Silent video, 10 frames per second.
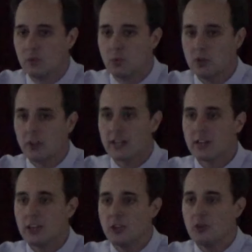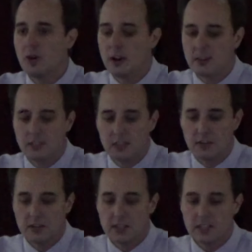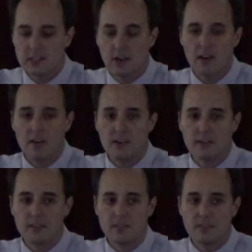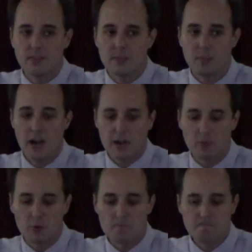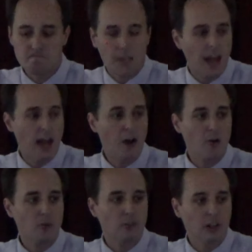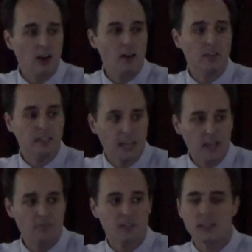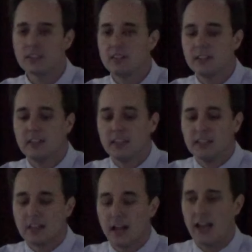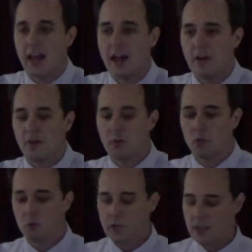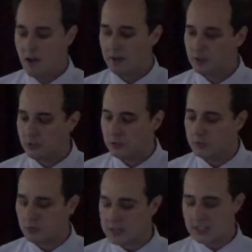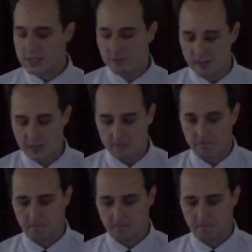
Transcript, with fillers: We'll continue our series on the Bible, how God gave it, and how we ought to receive it.